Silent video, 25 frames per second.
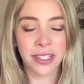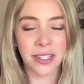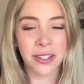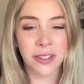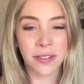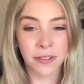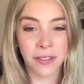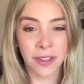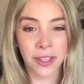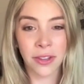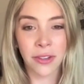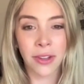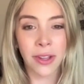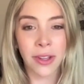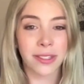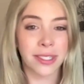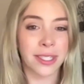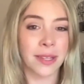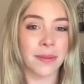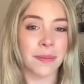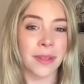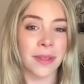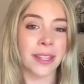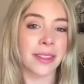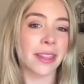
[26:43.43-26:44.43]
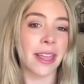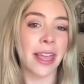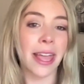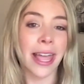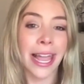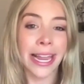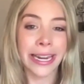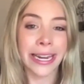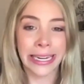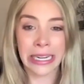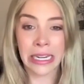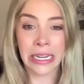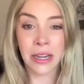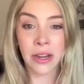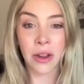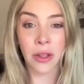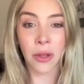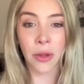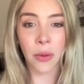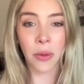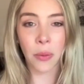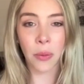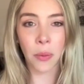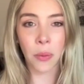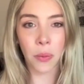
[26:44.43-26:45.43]
to figure out something that I didn't
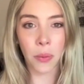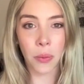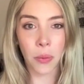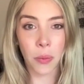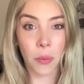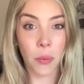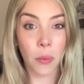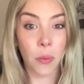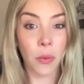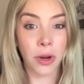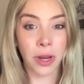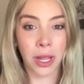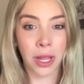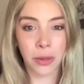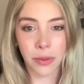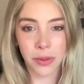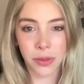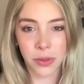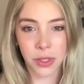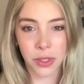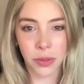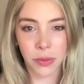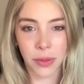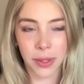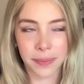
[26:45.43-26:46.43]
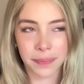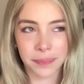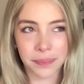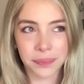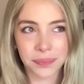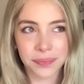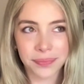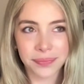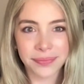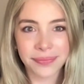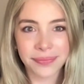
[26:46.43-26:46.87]
know what I was doing.